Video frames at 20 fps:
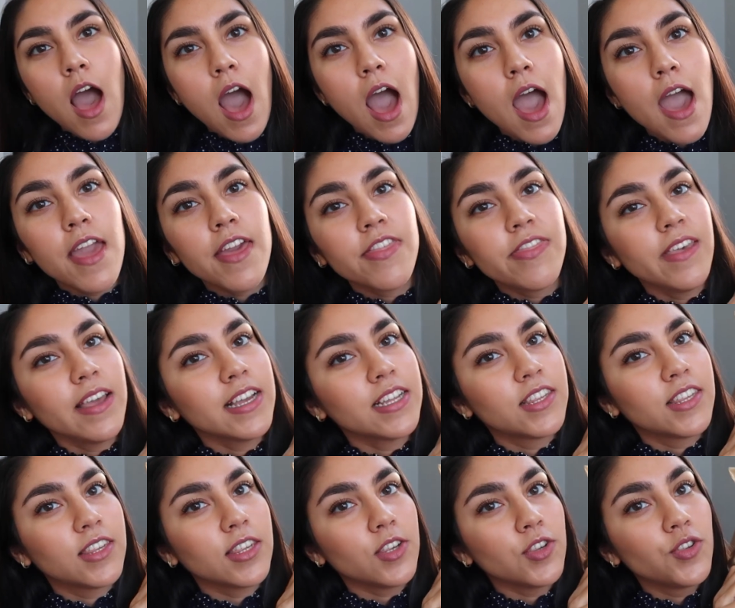I think
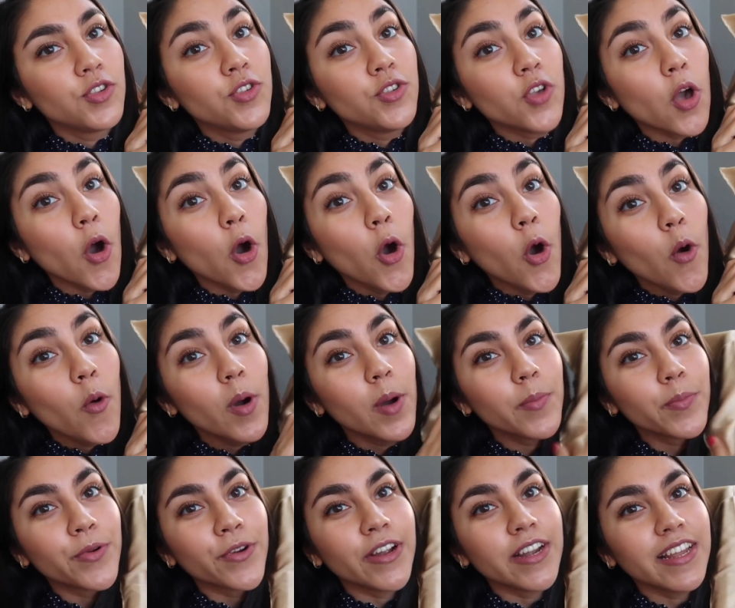it's
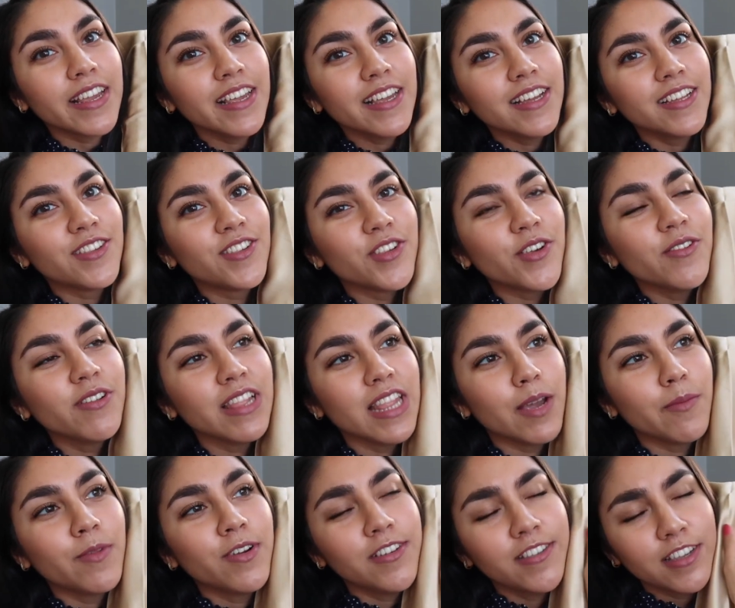so pretty and so
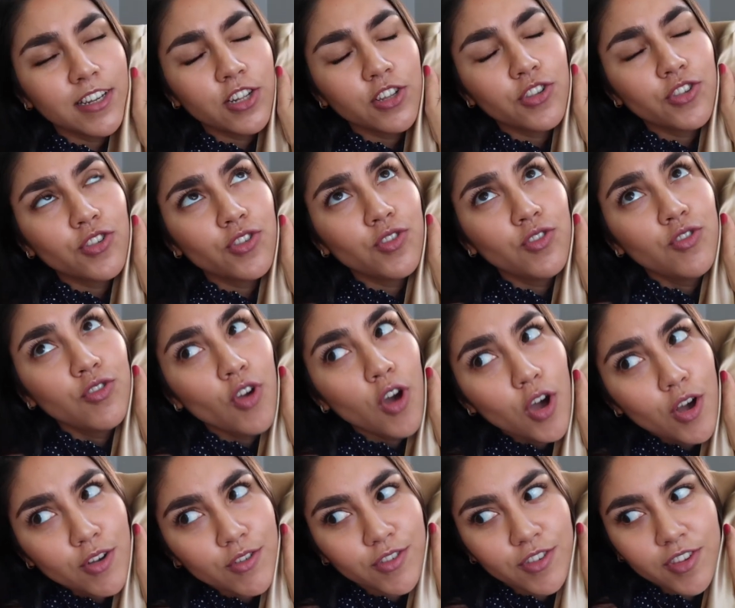glamorous, and it's
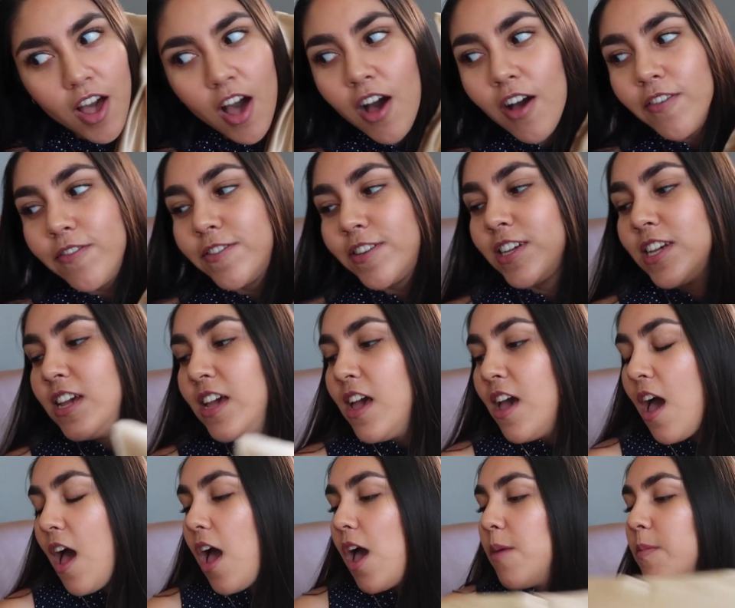so soft.
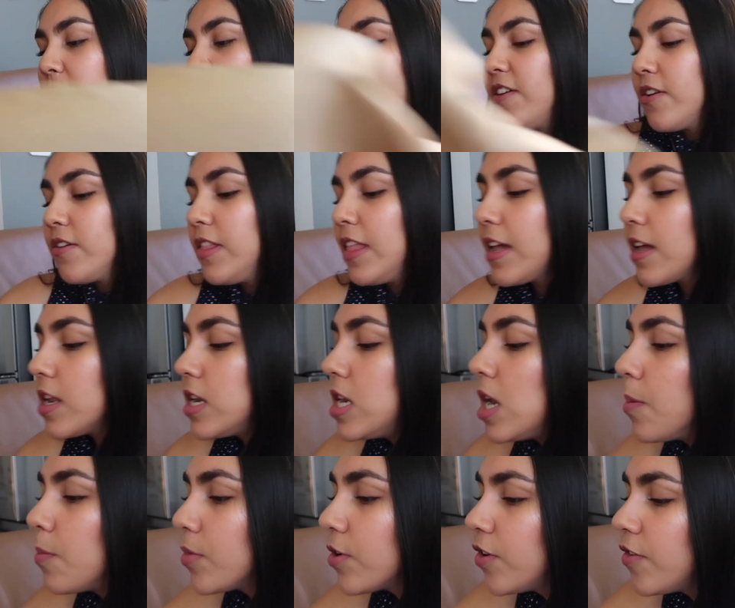There are like a
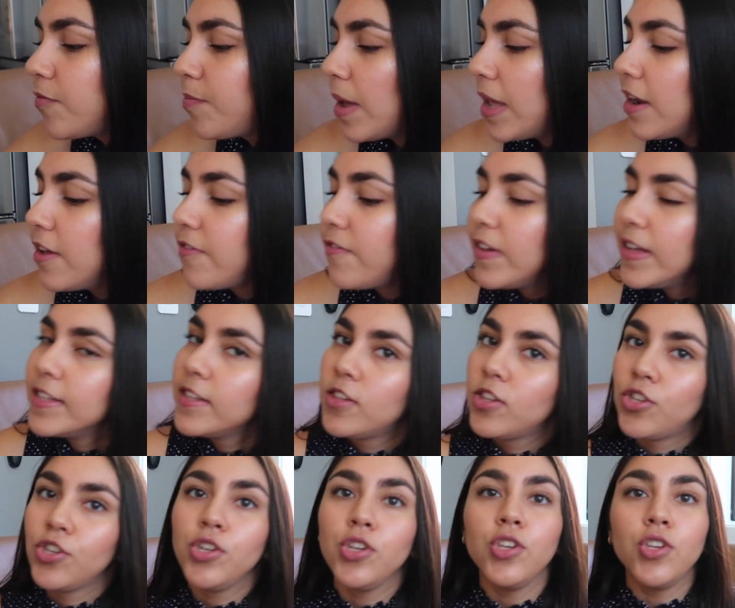number of
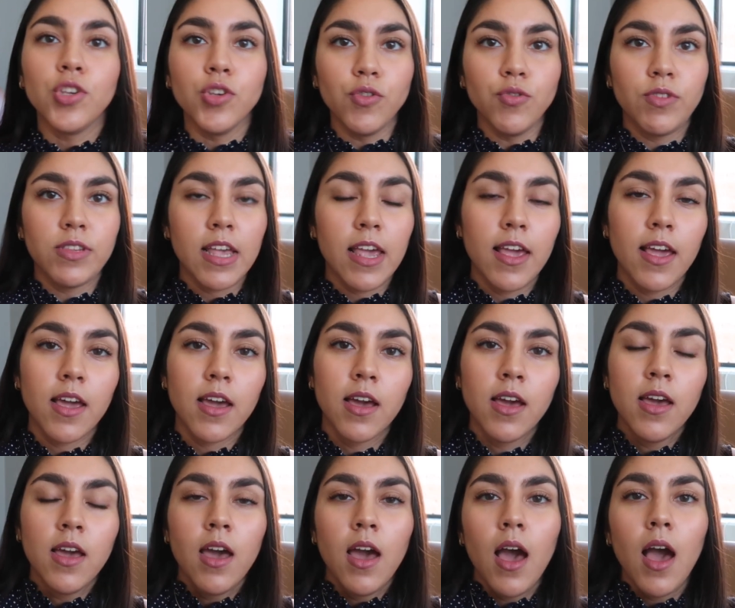benefits to using,
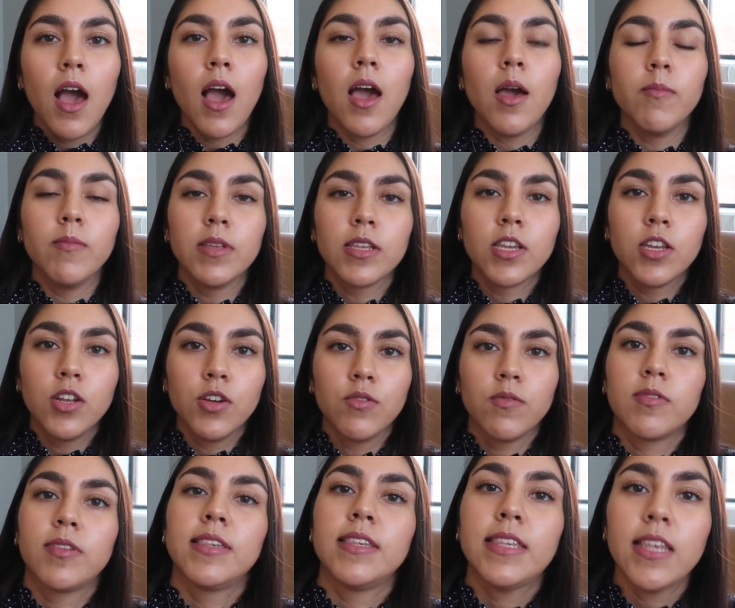you
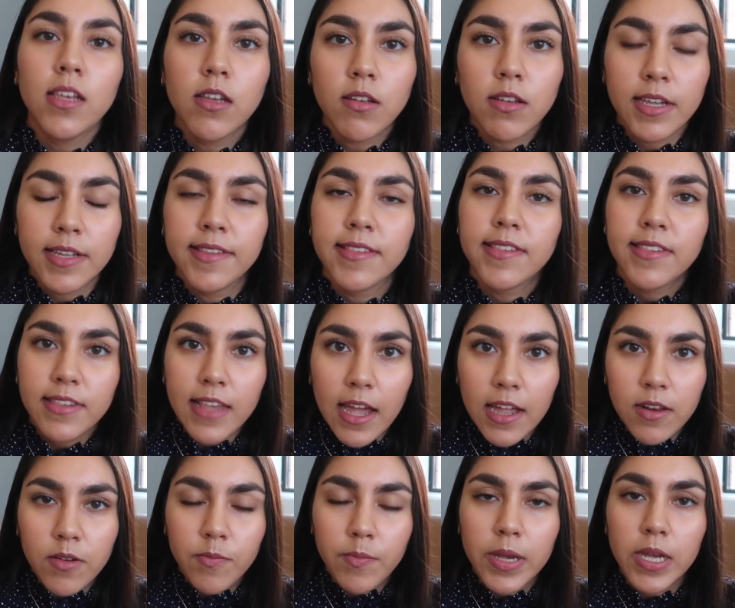know, silk and
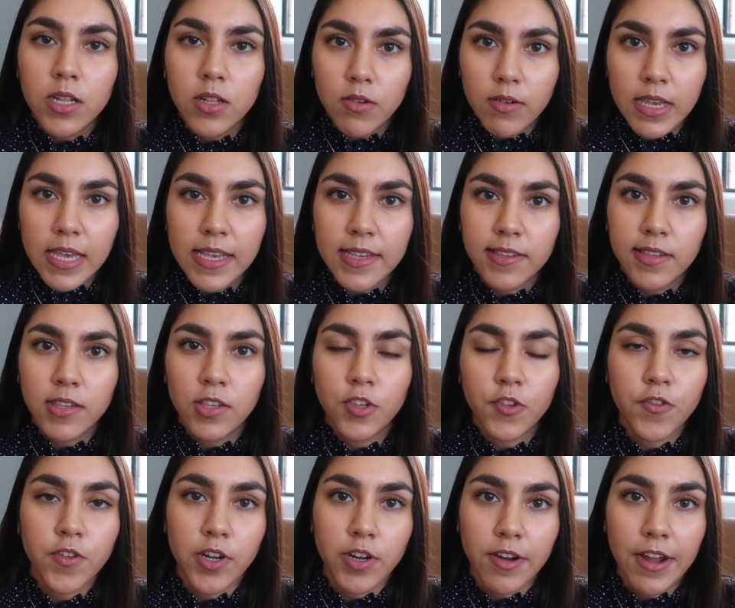satin
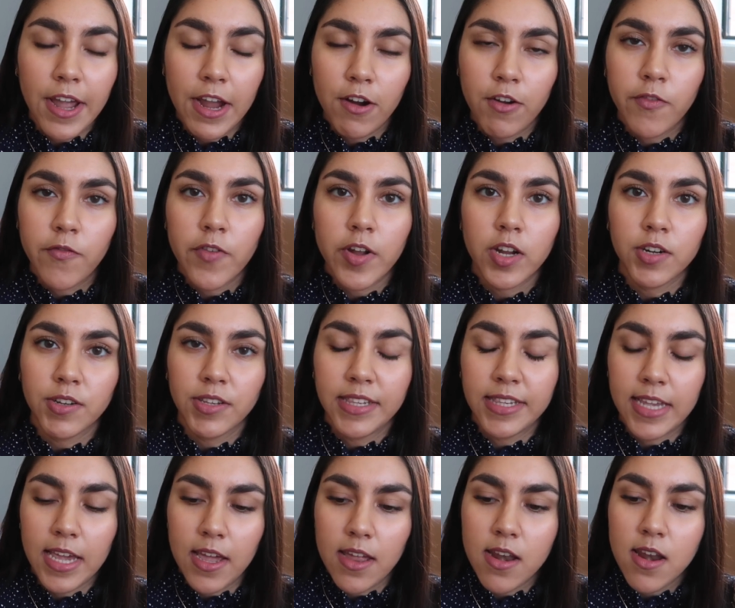pillowcases for your hair and for your
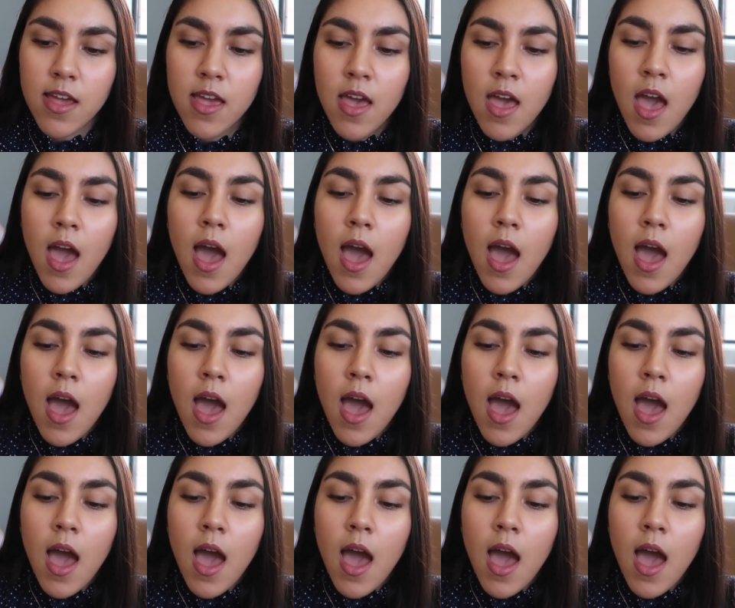skin.